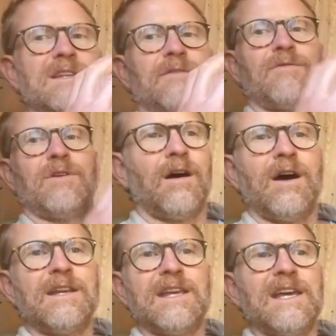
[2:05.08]
different
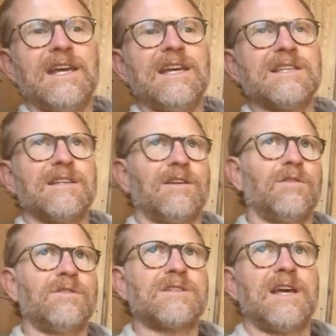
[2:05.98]
ideas and
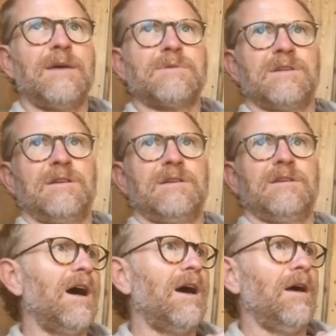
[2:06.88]
concepts and
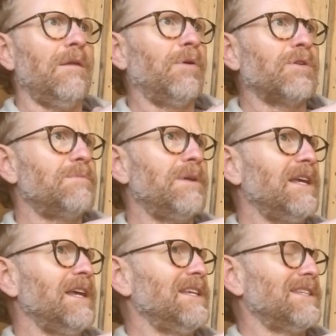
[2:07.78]
and
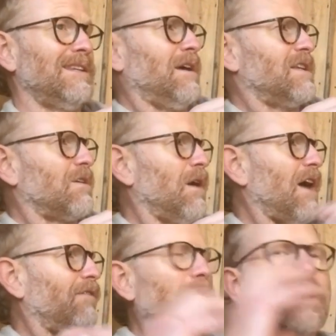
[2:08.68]
possibilities. And and so I
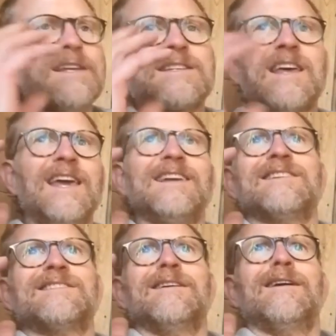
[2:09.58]
have all these
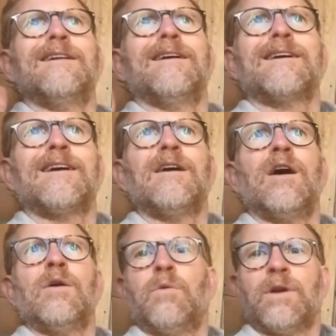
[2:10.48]
things that like I,
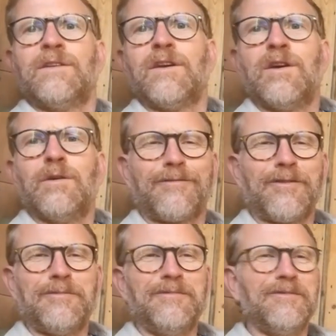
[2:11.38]
I want want to do
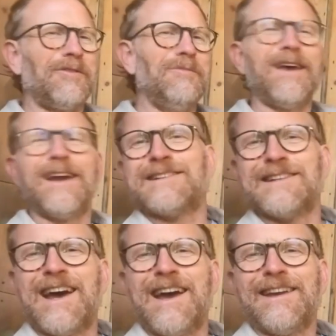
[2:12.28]
from from day to
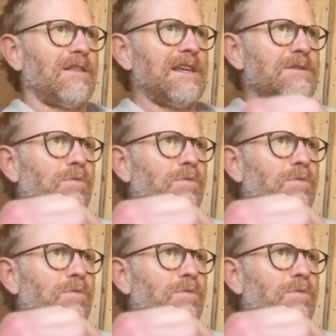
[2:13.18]
day this